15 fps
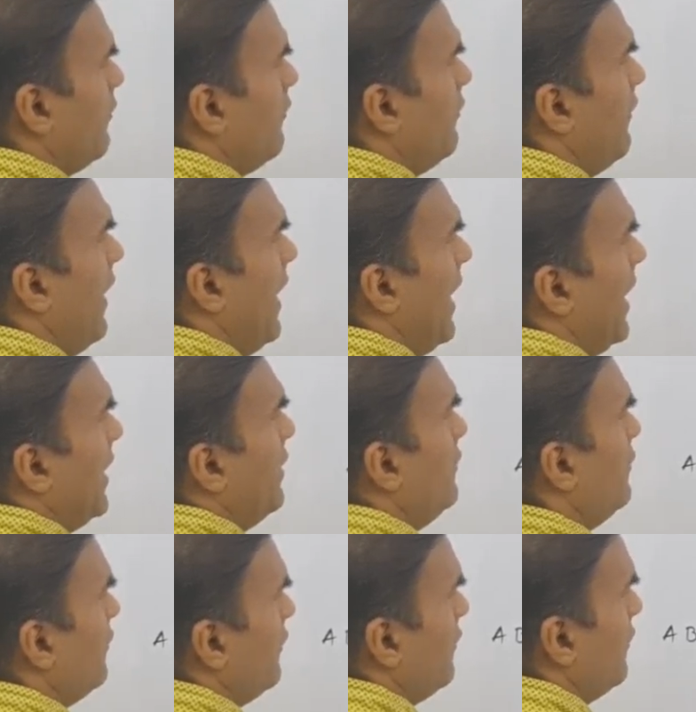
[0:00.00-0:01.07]

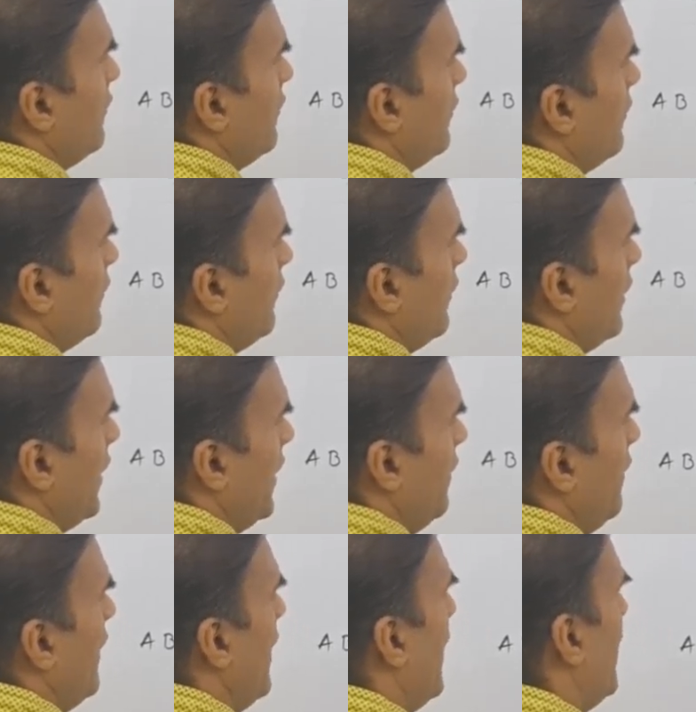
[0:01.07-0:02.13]
5
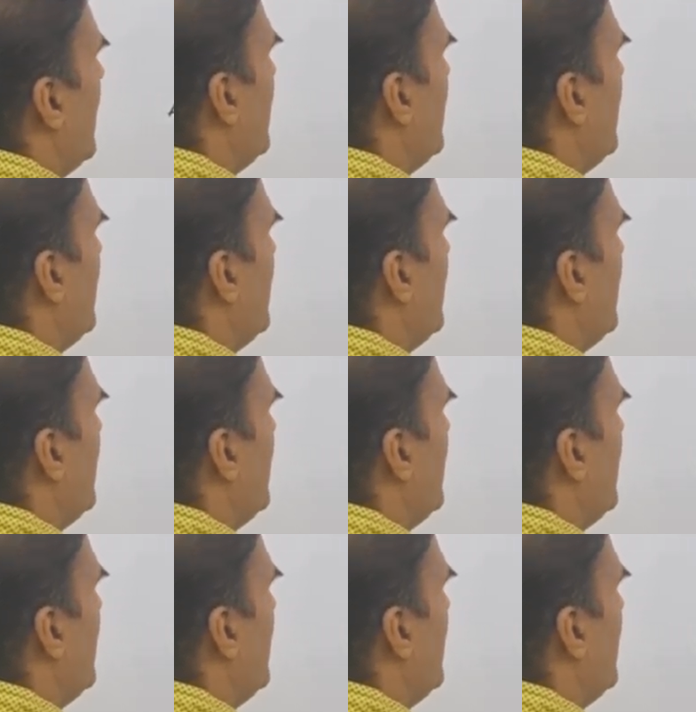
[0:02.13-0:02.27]
and 9.